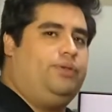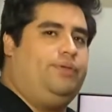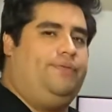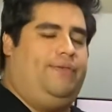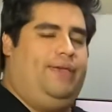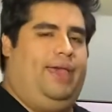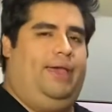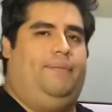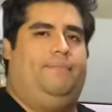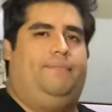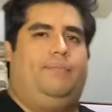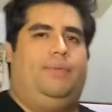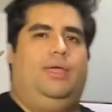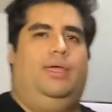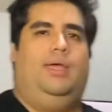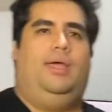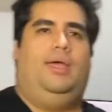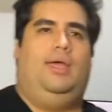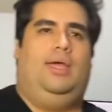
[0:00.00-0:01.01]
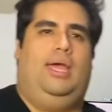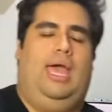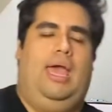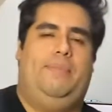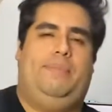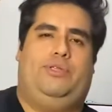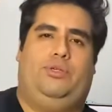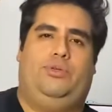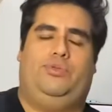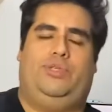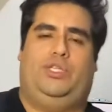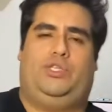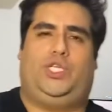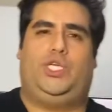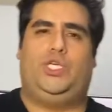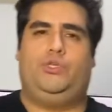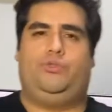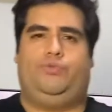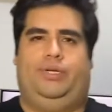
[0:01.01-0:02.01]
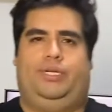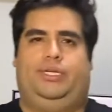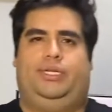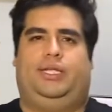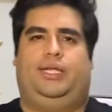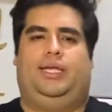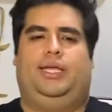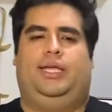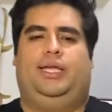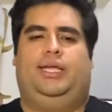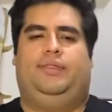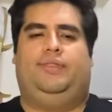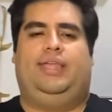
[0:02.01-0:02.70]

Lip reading: them and between the children. They